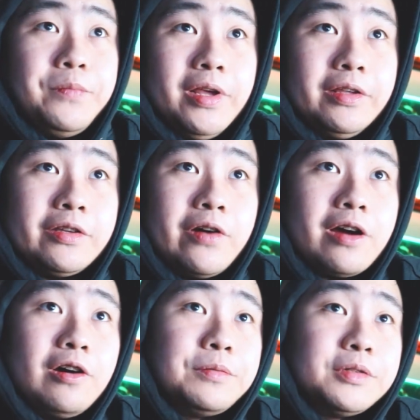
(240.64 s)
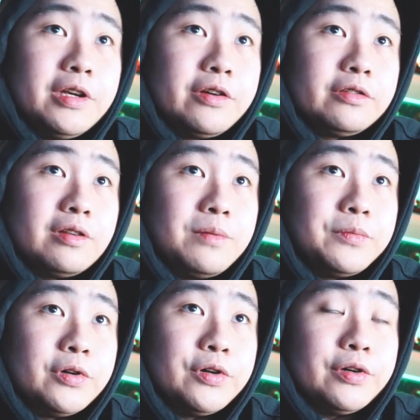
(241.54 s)
B-track of Secret
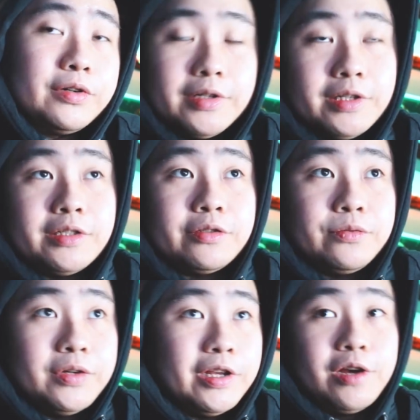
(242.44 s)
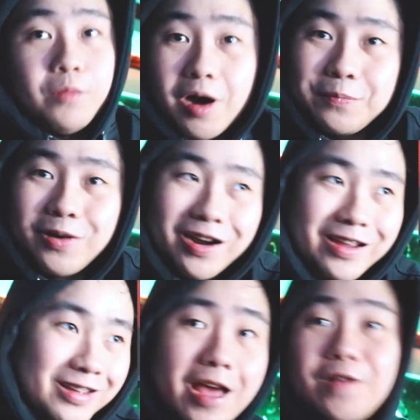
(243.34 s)
Number is really a bop,
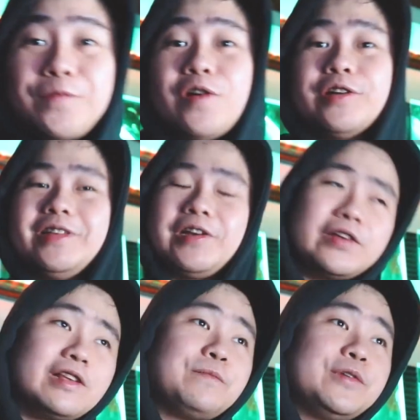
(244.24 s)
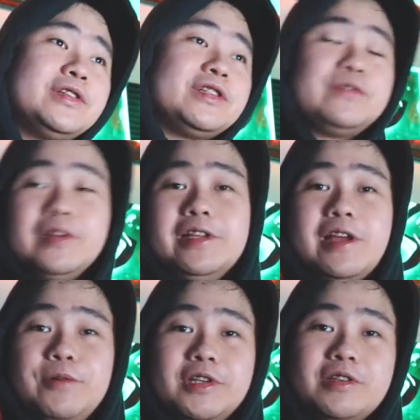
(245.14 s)
right? And of course, Secret Number just really never